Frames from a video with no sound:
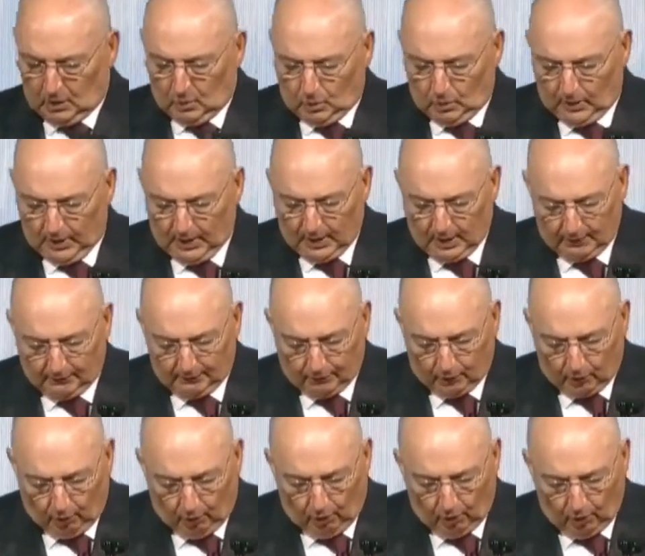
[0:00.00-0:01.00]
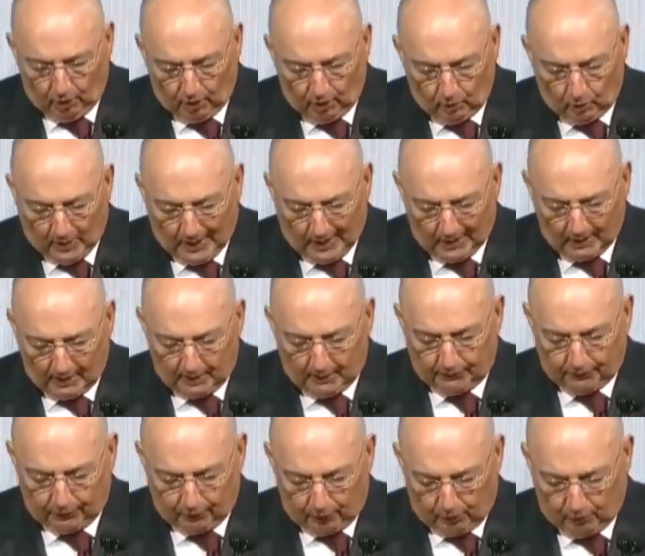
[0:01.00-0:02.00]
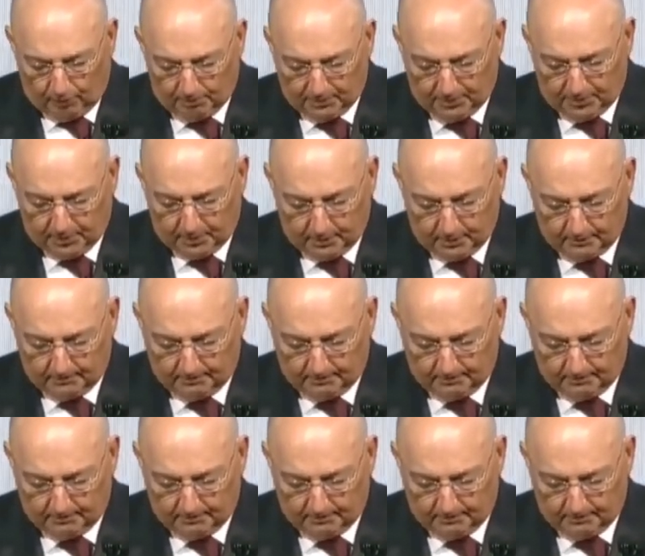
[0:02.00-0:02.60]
we have all well informed